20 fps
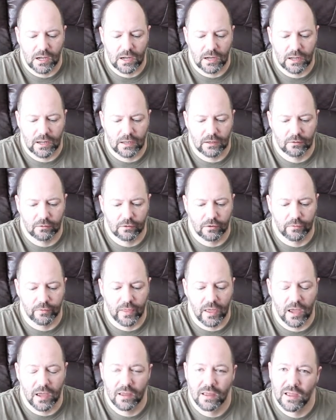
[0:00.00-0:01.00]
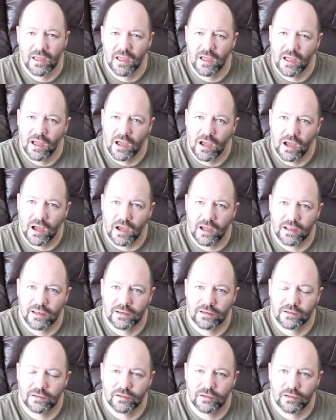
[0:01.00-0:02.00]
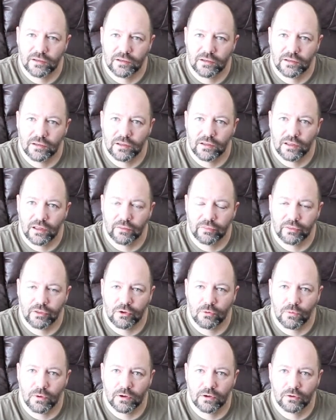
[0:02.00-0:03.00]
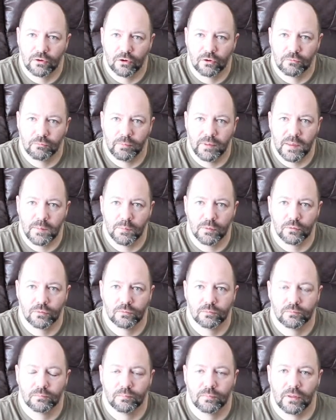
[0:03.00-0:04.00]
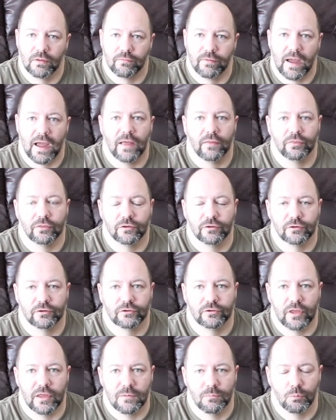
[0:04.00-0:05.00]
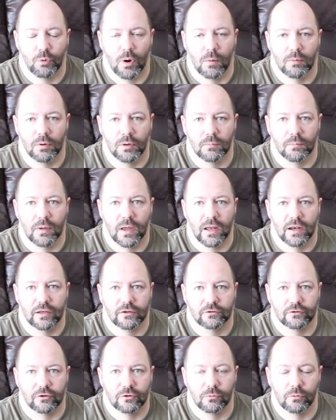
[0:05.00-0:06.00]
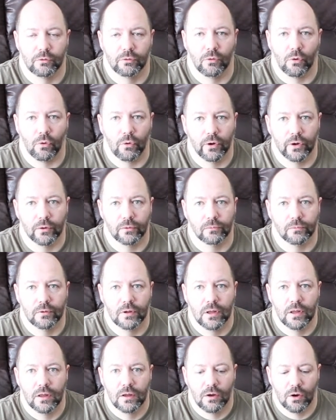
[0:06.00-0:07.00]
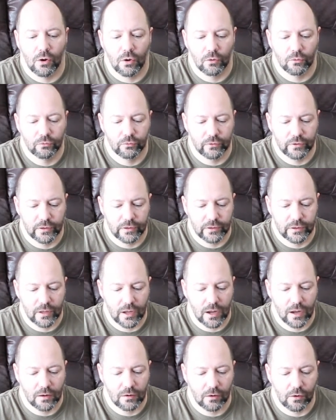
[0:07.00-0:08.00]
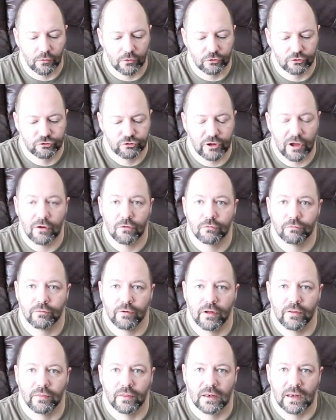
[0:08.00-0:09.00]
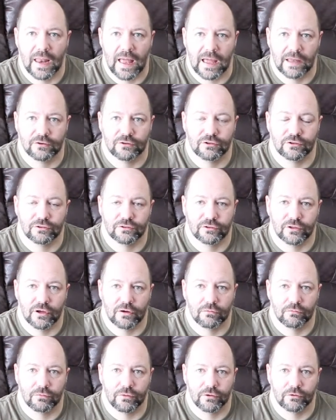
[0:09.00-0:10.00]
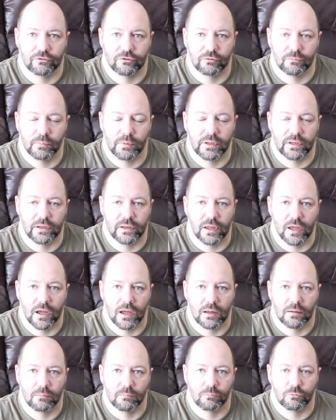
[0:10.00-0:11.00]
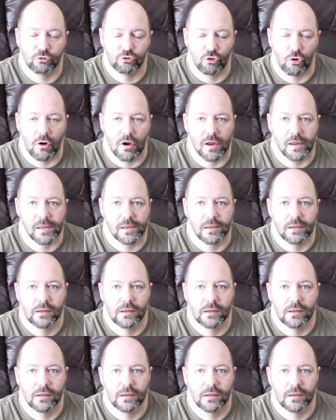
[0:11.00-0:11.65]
had a look on that, and I think quite a lot of people have had the same problem, and it's to do with oil on the shelf and the latch itself. They should be dry.